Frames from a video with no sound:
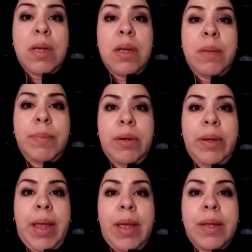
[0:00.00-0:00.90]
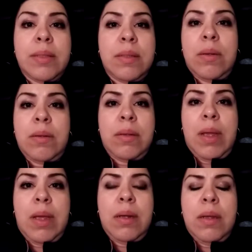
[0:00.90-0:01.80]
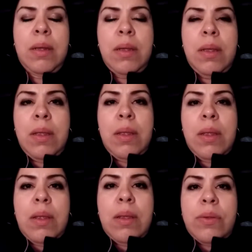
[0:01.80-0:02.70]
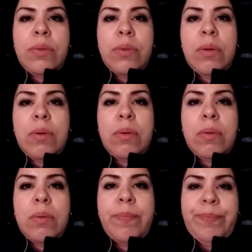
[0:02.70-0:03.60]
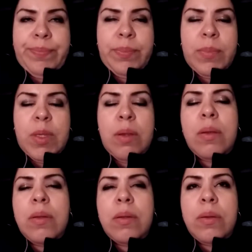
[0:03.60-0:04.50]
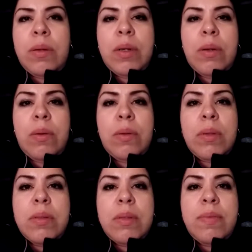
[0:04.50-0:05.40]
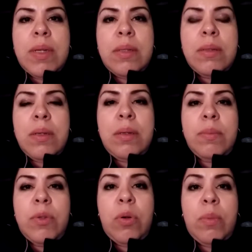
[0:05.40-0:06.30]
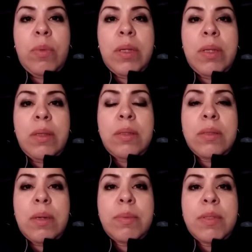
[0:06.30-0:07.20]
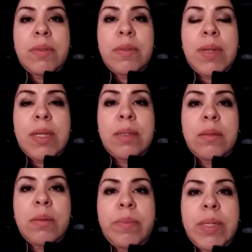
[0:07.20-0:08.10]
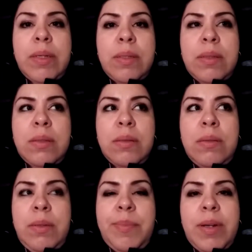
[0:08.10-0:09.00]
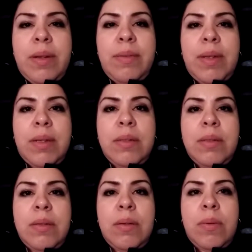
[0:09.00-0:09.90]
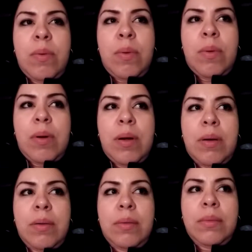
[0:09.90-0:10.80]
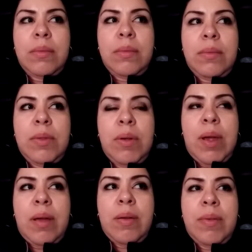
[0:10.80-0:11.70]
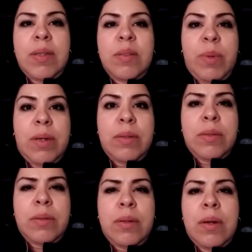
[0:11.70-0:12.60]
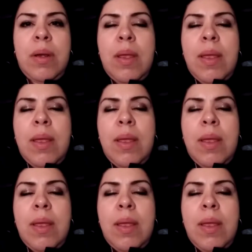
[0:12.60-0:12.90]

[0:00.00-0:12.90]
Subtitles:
time, your gas, and all of that. So you're going to go to this event. Normally these types of event, because it's a corporate event or you have a sponsor,